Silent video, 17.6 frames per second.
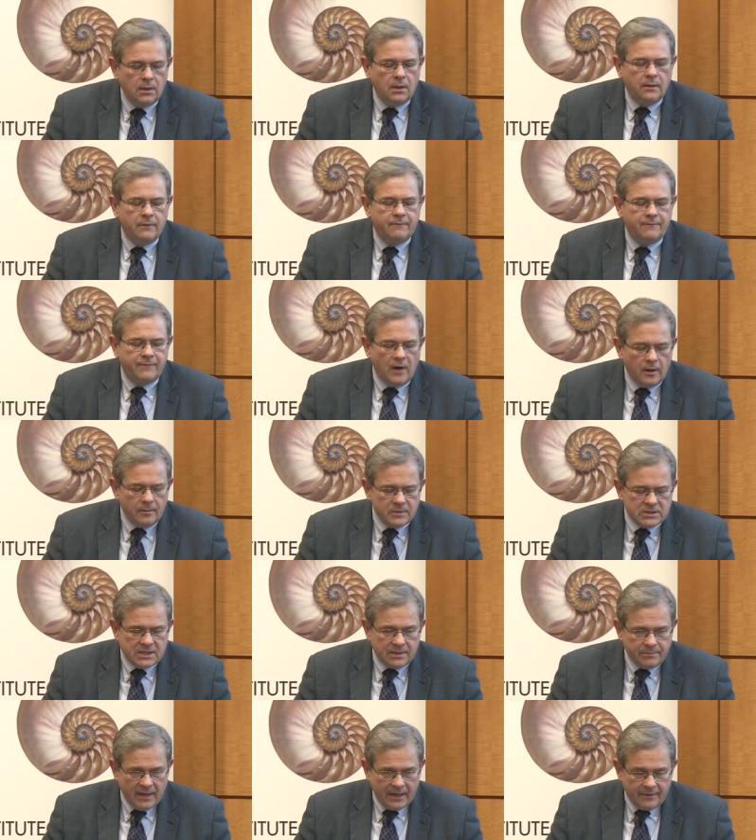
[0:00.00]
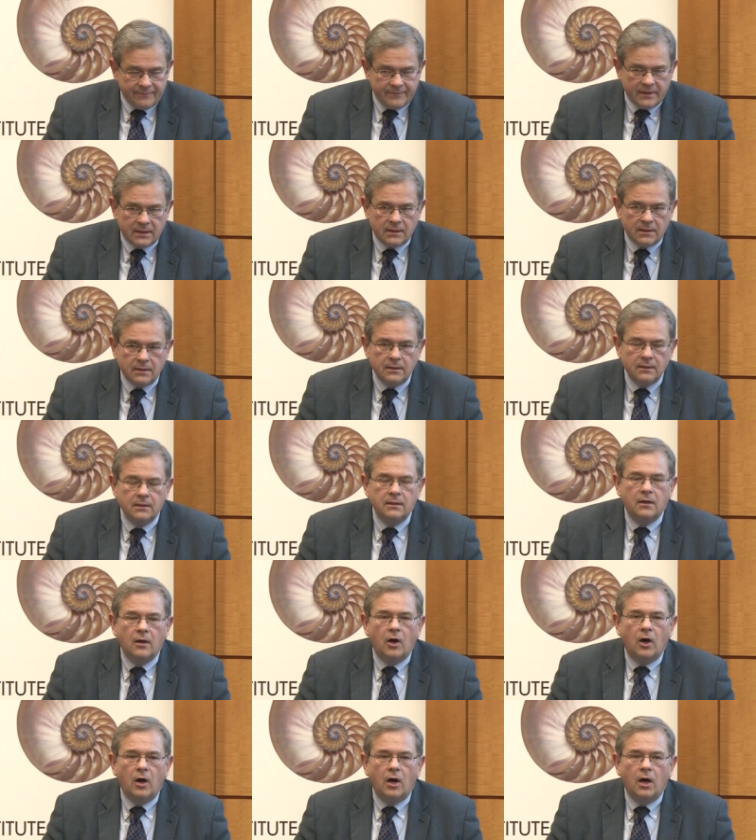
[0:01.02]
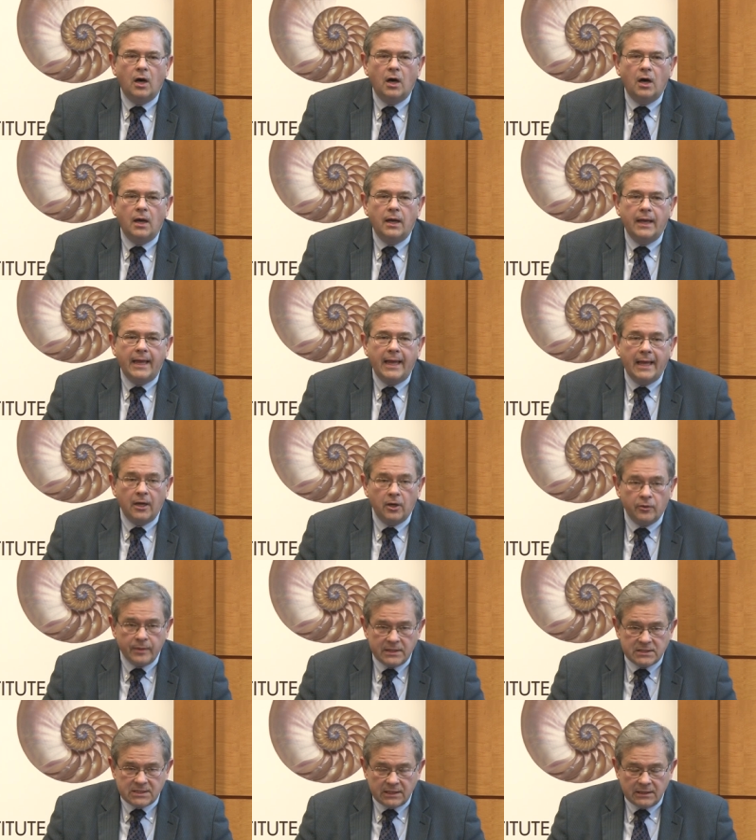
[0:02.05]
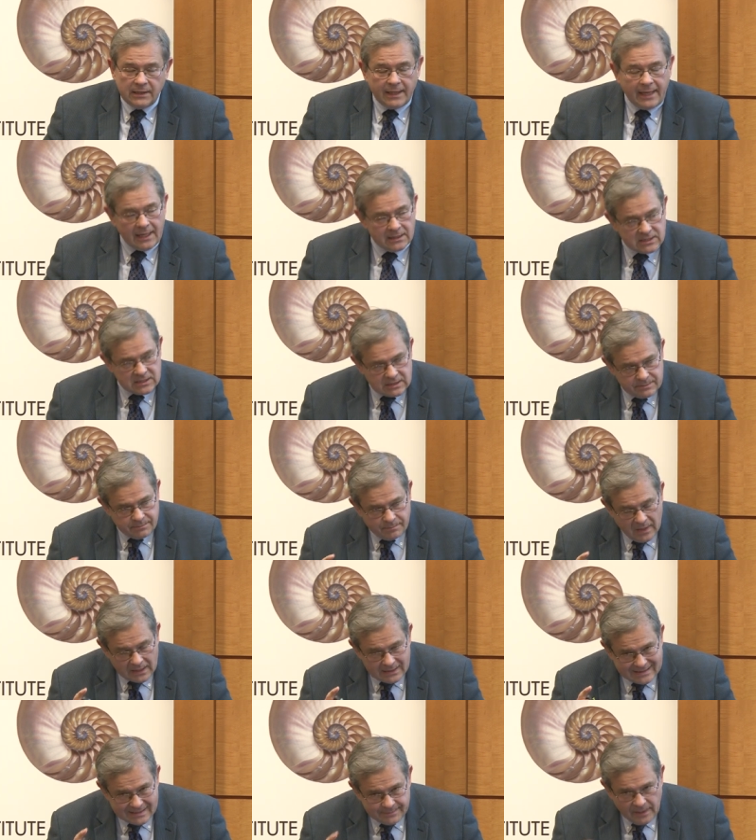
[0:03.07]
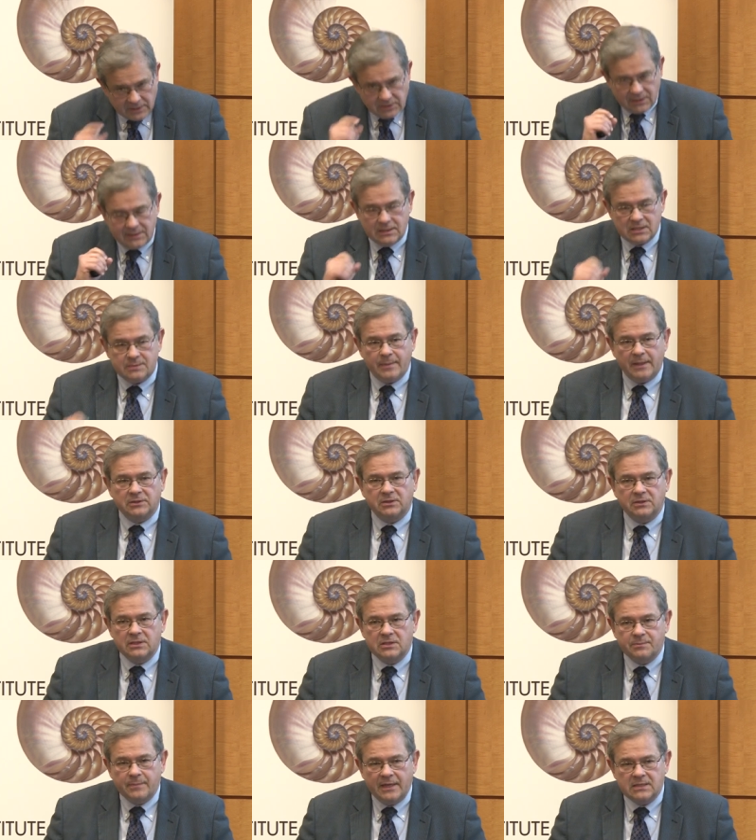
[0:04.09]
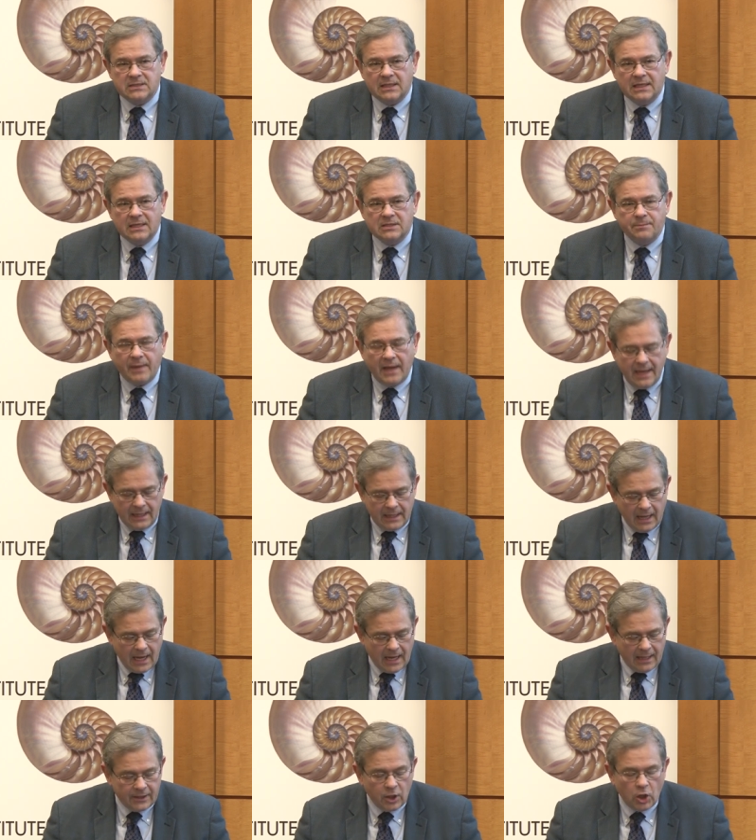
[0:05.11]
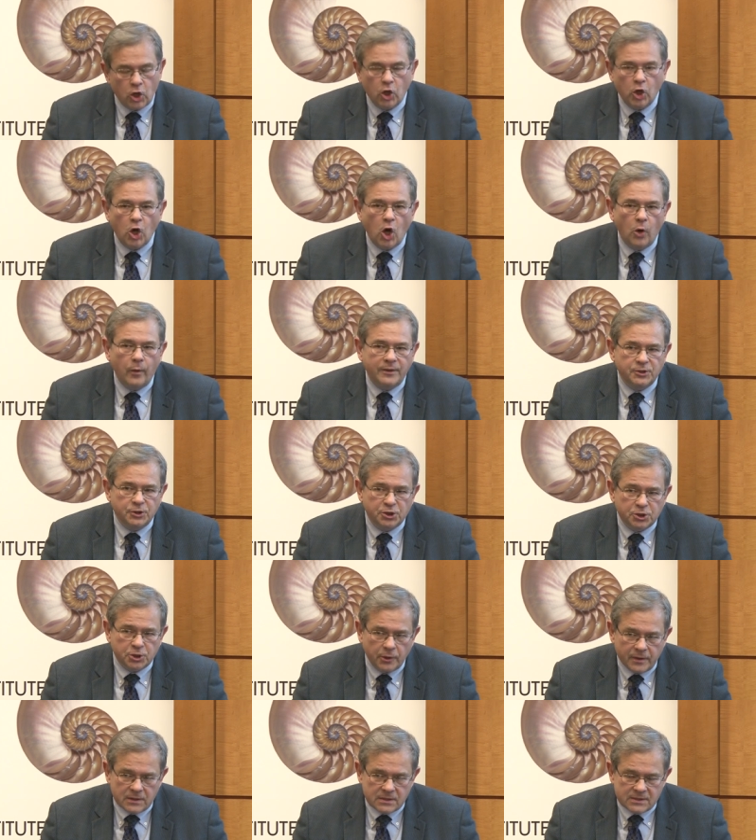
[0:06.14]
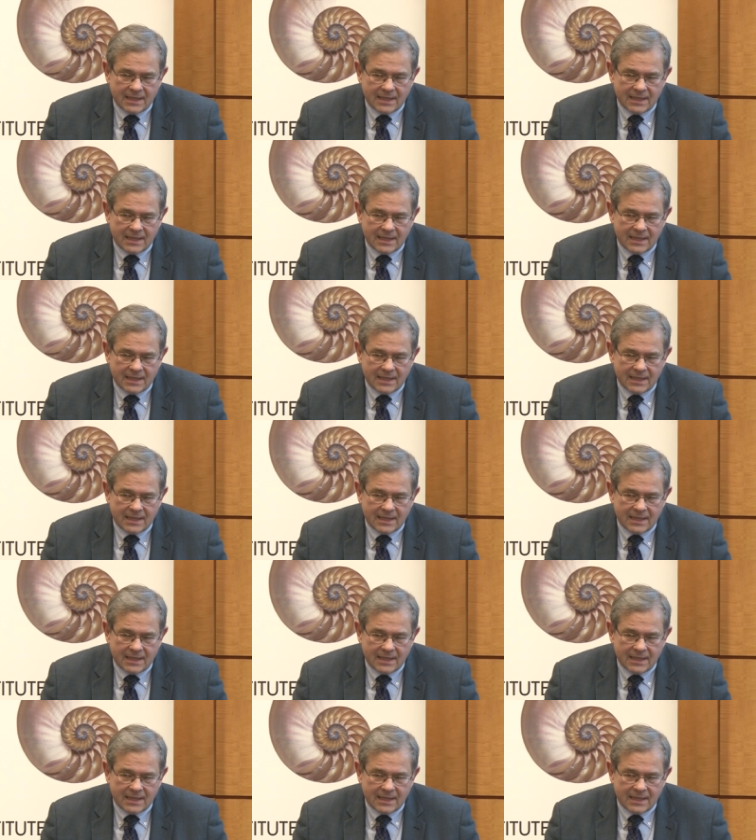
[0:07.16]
Pharmacy benefit, increasingly, and especially in the specialty space, is paid on coinsurance.